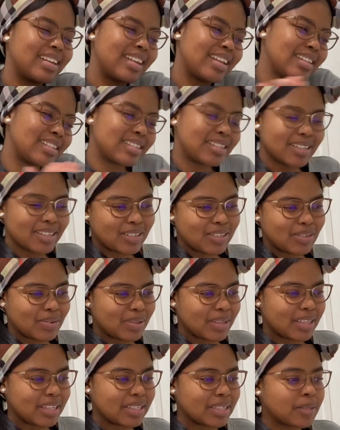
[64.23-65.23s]
let's do
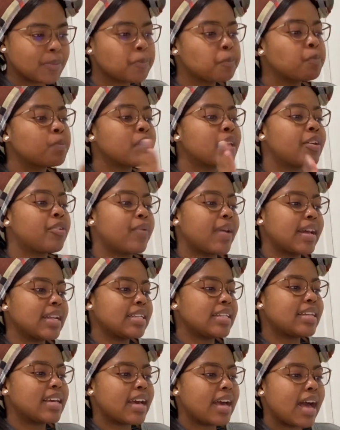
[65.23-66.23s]
this. Right
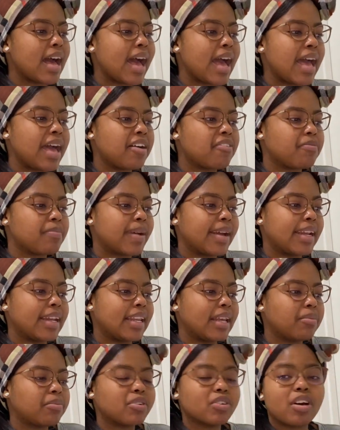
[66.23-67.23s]
here I have my
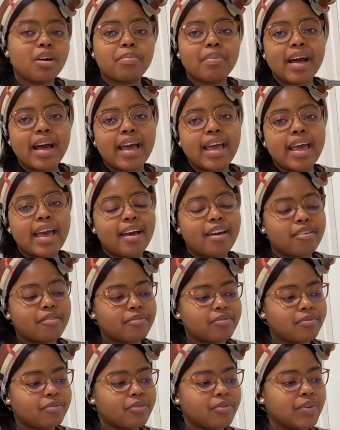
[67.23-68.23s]
laptop. I have
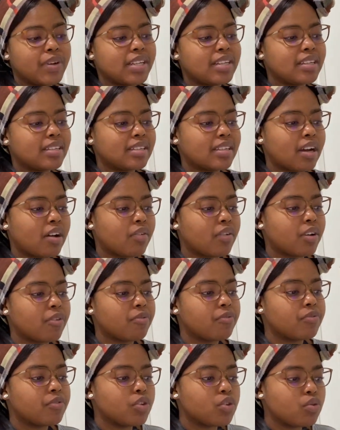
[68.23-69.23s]
written down a
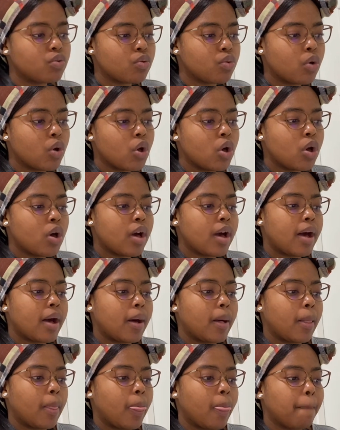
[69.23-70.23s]
few
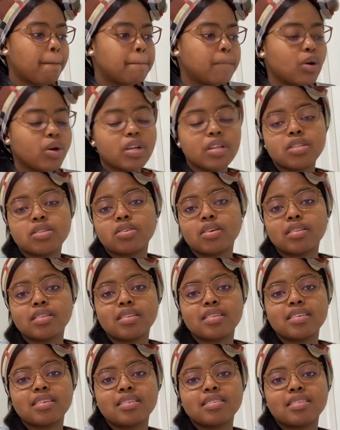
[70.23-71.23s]
um points on
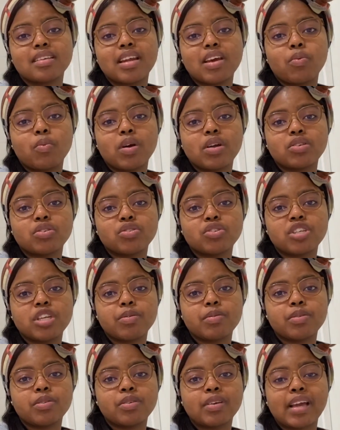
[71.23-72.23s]
things that I want to share
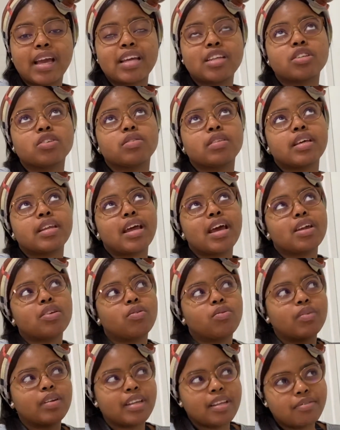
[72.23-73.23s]
with you guys so that I
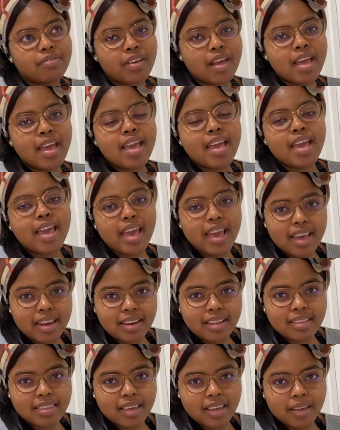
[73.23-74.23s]
don't leave
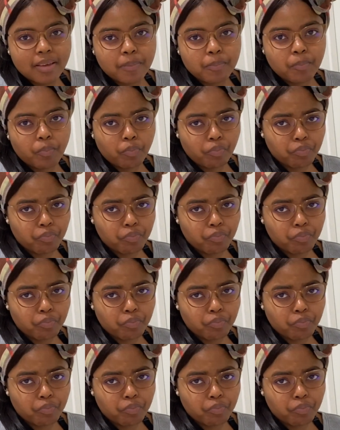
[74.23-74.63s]
anything